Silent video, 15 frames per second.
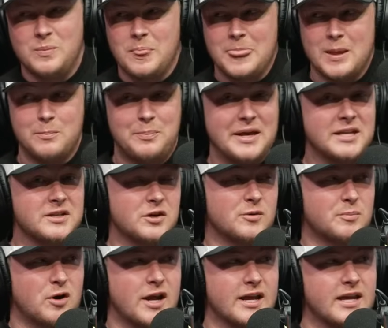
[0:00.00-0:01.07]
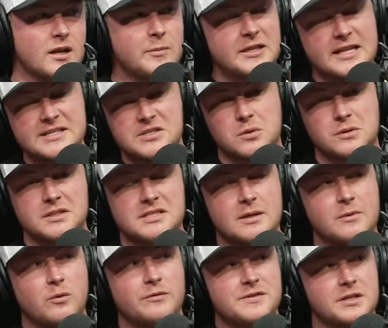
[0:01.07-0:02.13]
Bend, don't break. And I mean, that's the only time
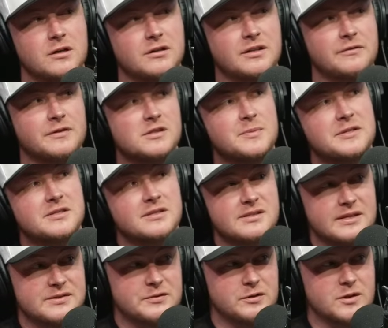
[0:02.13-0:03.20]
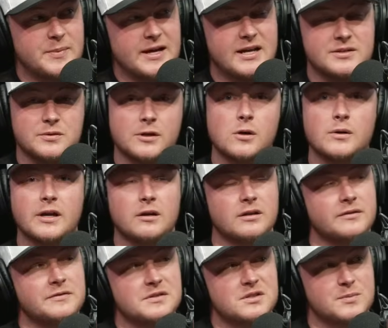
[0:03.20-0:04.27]
that we've seen our defense be successful in the past, right? Okay, our
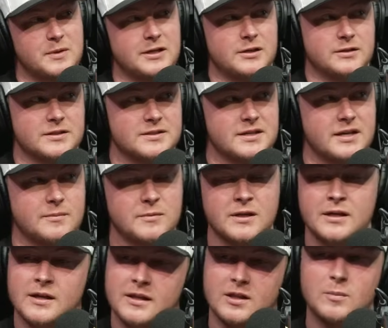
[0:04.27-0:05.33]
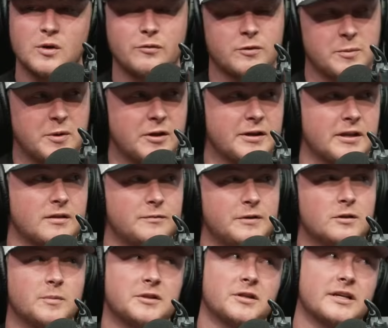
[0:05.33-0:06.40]
defense is playing good this game. They're moving the ball down the
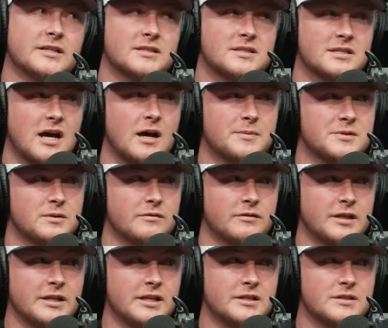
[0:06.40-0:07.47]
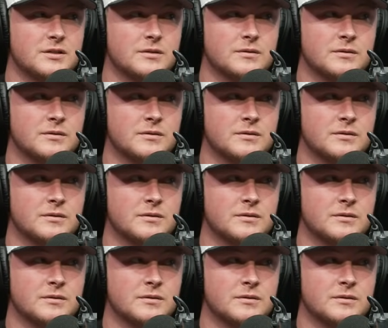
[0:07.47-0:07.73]
field, but they're getting stops whenever they need to.